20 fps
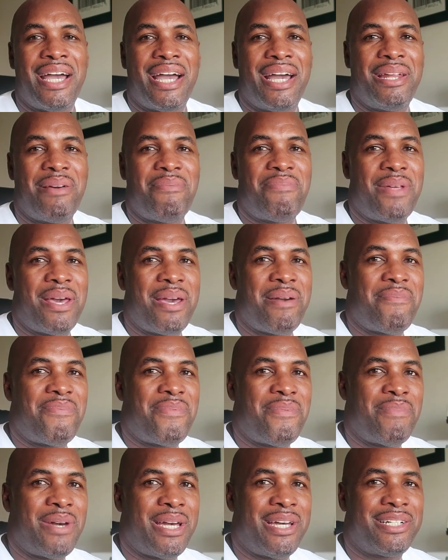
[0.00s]
and if the
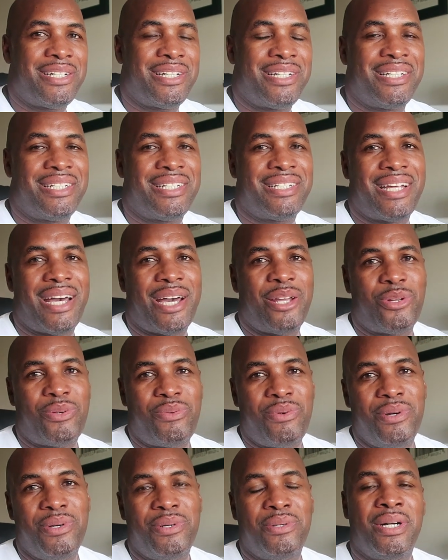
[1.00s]
information is not
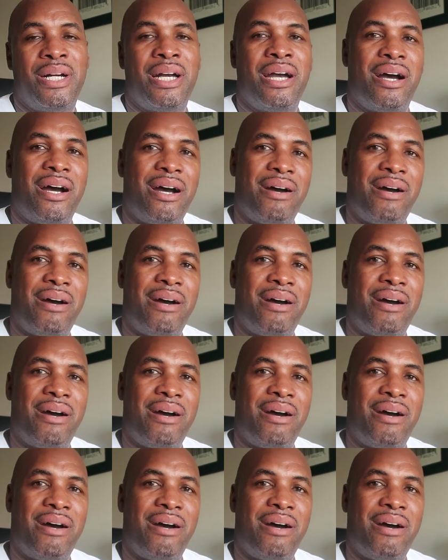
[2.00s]
true,